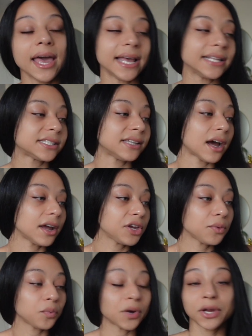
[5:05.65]
It's not
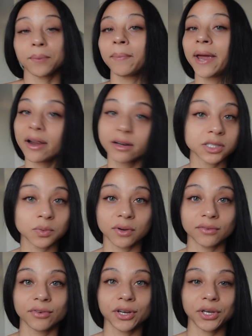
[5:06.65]
what your parents
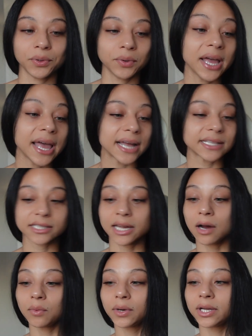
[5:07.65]
want for you. It's
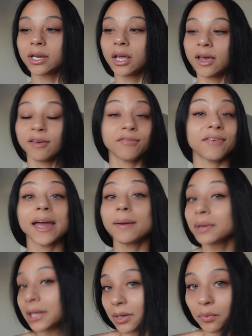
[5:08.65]
not what
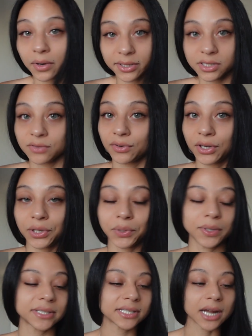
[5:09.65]
family wants for you.
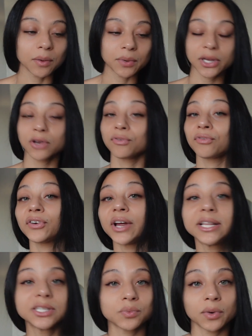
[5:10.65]
It's not what your
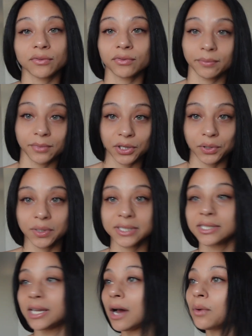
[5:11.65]
friends want from you.
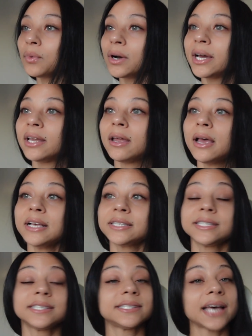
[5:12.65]
It's not what
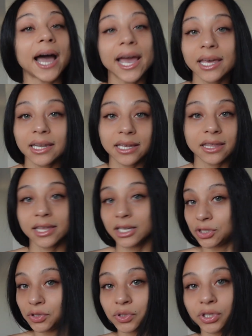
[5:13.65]
society
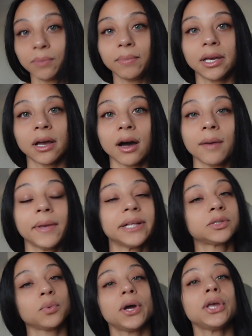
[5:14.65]
thinks you should become.
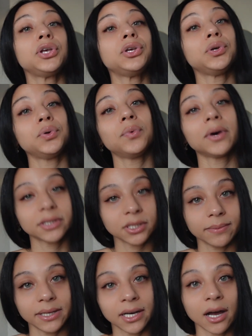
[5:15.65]
It's what you want to
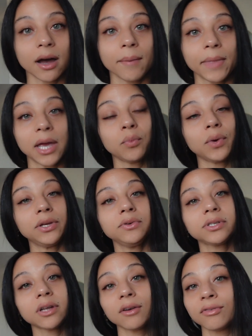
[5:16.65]
become. And when you
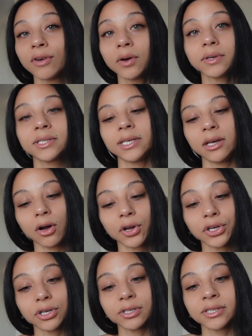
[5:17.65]
start focusing on
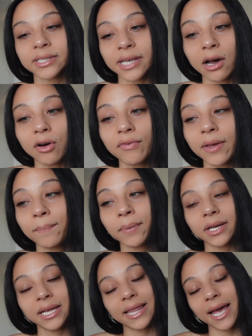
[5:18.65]
yourself and
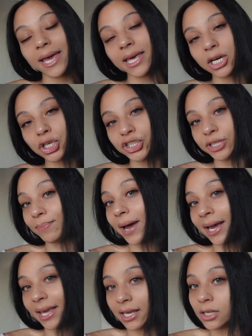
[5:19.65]
putting that energy
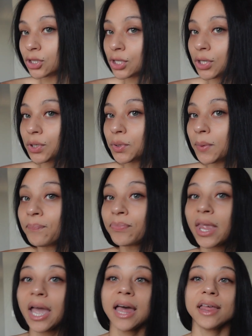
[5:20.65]
back into you,
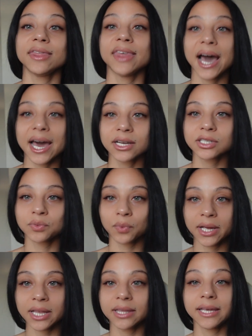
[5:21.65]
that is
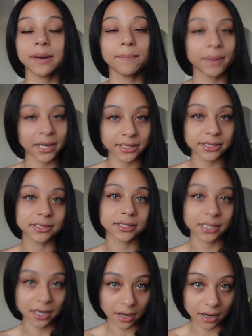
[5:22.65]
when the abundance
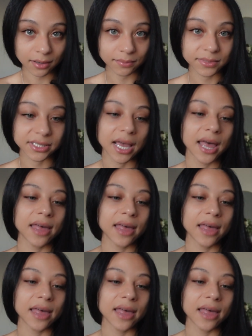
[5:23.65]
comes.